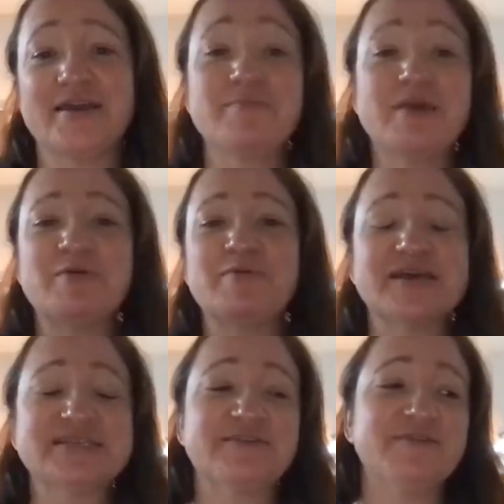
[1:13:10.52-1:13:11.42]
and maybe
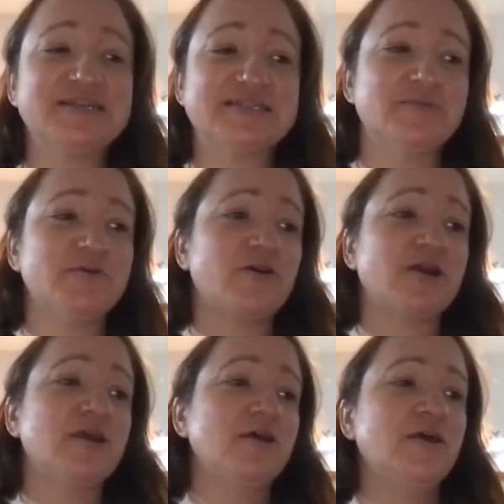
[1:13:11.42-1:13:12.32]
because i feel as an
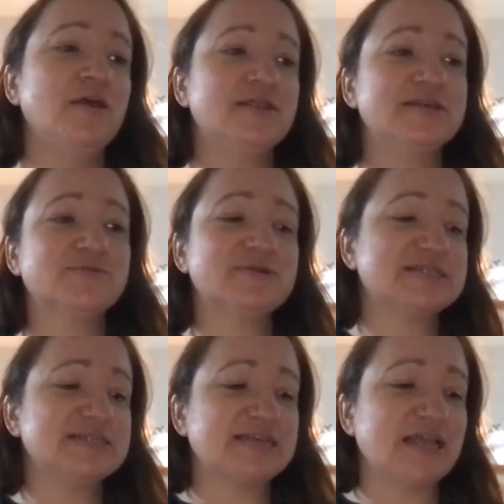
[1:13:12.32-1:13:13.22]
immigrant there's always
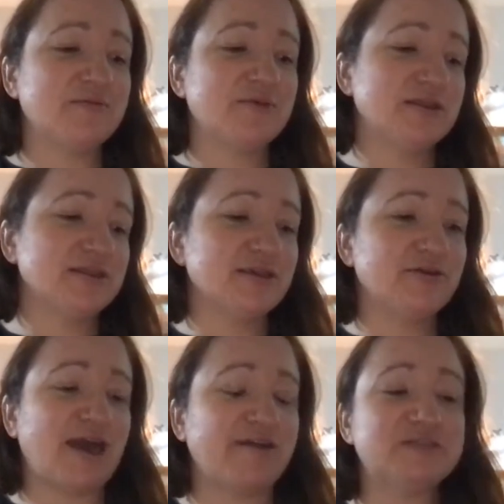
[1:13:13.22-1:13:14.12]
this element that you
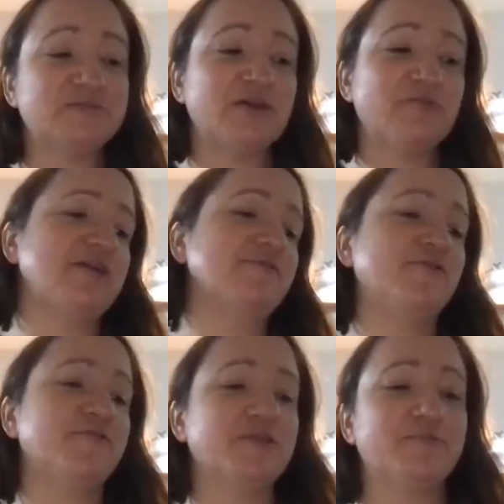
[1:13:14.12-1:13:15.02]
have to be grateful
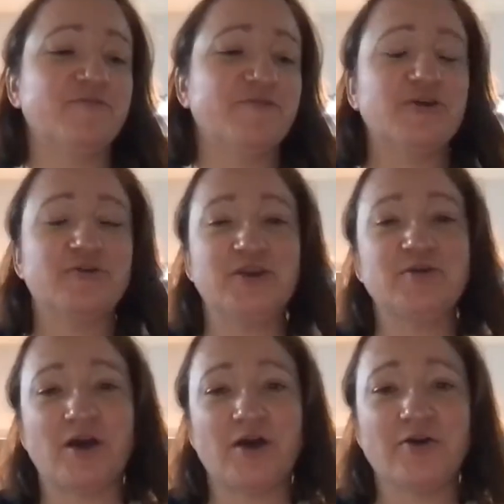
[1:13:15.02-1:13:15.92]
for the for your new
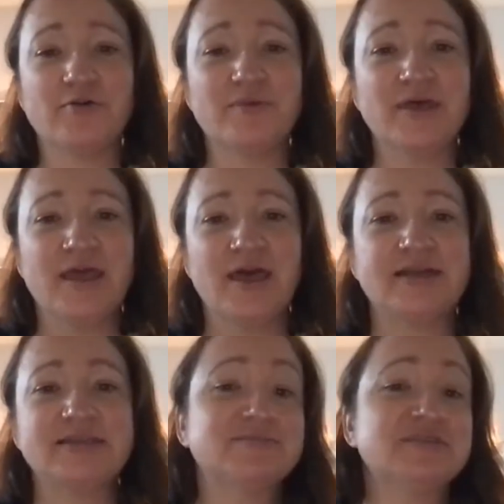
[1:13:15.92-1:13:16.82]
home
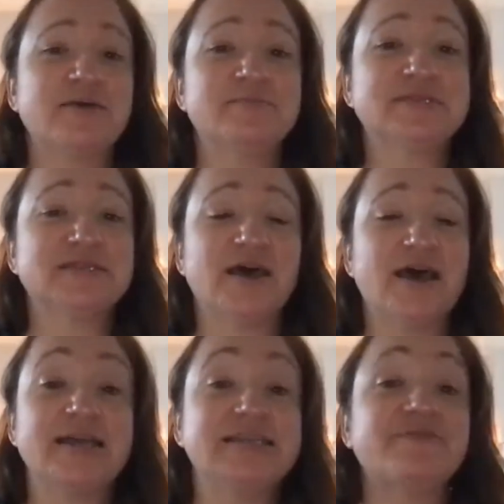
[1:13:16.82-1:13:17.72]
and yeah. sometimes
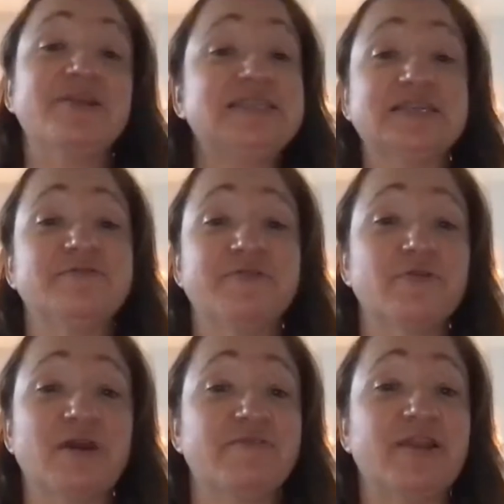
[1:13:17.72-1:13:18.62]
i definitely didn't feel
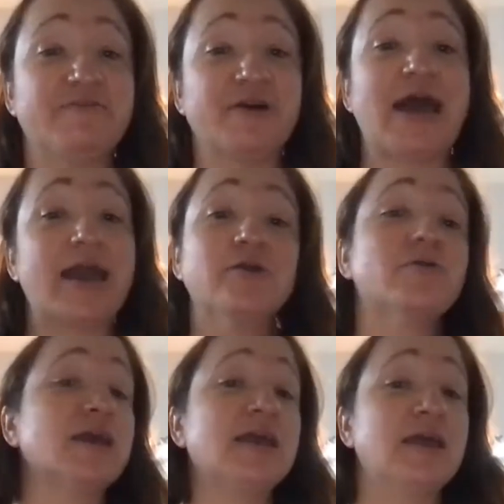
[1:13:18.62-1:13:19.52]
grateful i felt
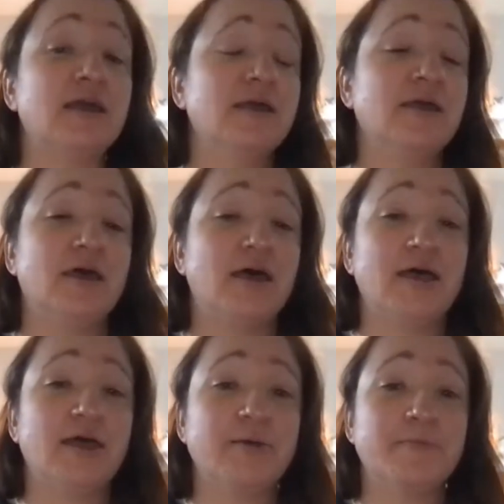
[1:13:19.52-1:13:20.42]
angry hmm.
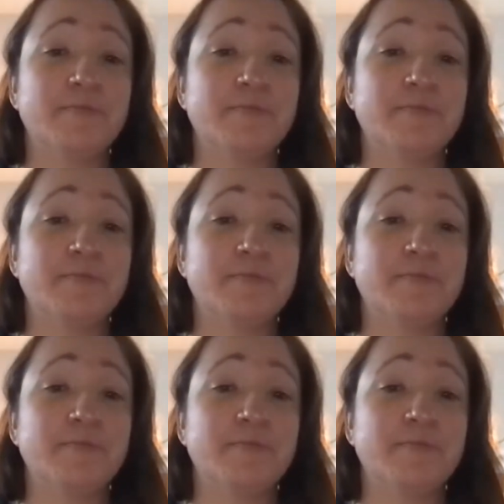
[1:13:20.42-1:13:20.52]
um,